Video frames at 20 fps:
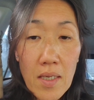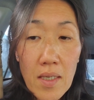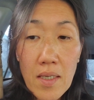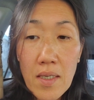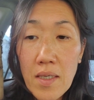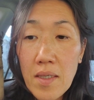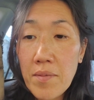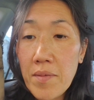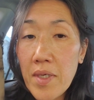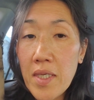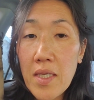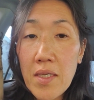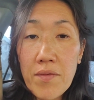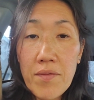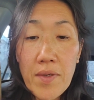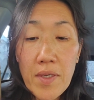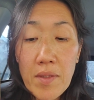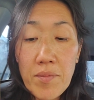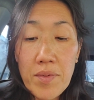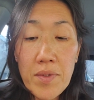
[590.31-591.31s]
And if
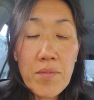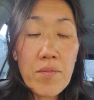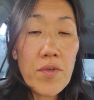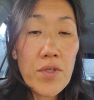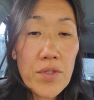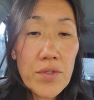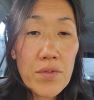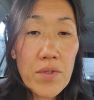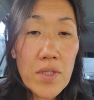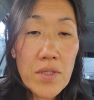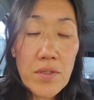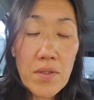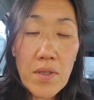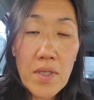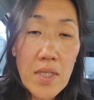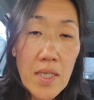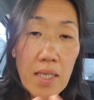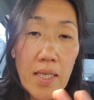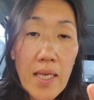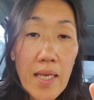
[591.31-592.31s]
I put moisturizer
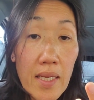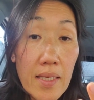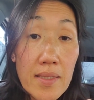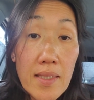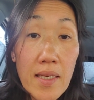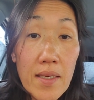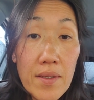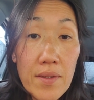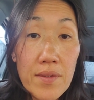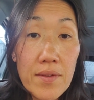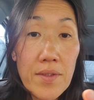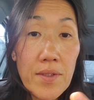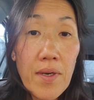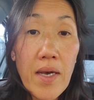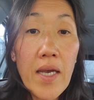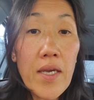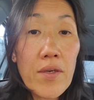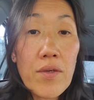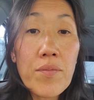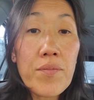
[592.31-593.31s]
on, I can't tell. So
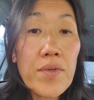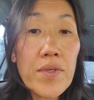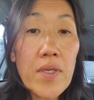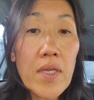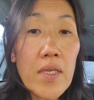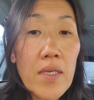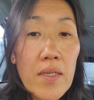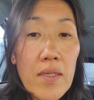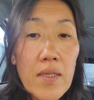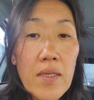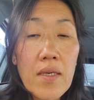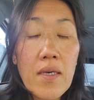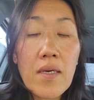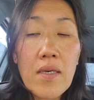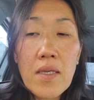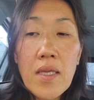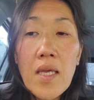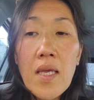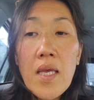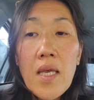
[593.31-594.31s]
I don't put anything on.